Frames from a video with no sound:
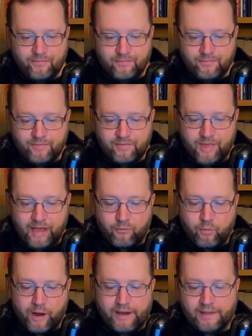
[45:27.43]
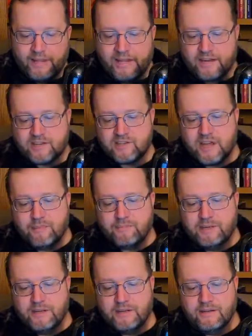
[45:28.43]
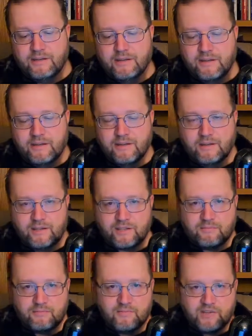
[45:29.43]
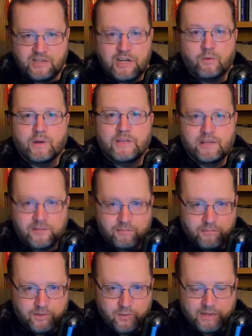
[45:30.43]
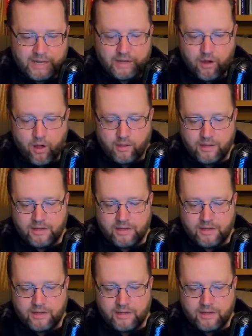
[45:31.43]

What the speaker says: they readily accepted this syncretism, is what they call it.